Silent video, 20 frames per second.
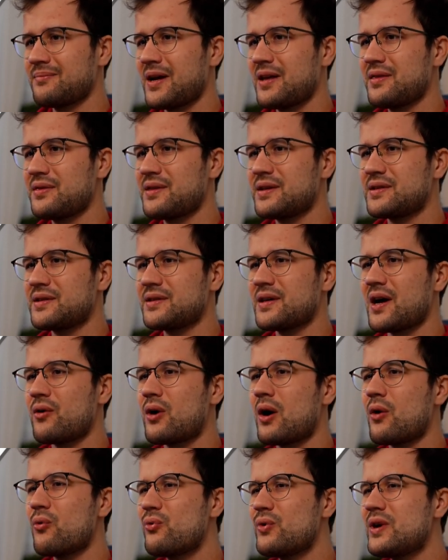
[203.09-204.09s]
And this is
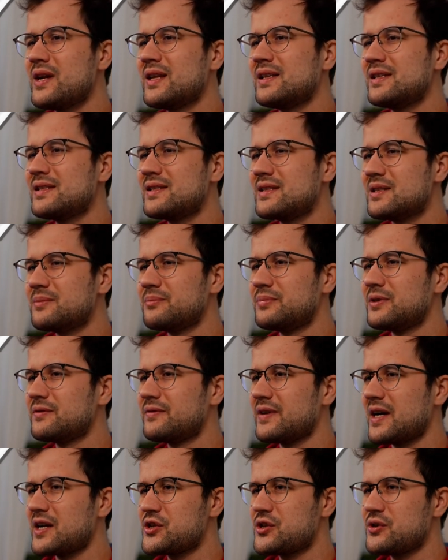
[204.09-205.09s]
our really simple
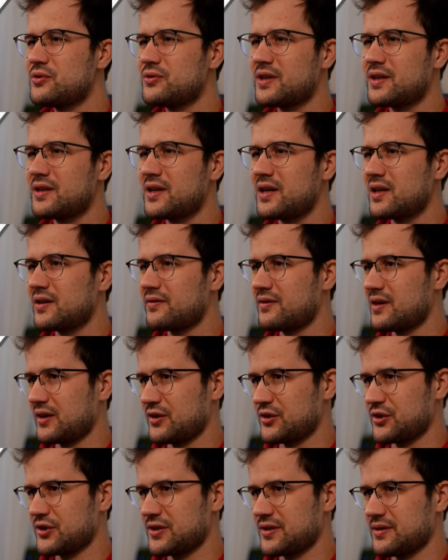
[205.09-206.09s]
fetch user data
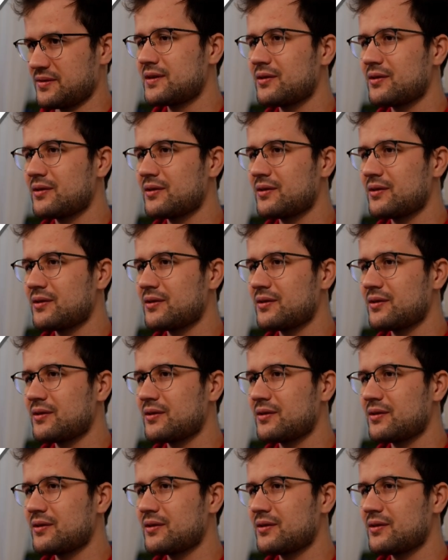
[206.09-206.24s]
function.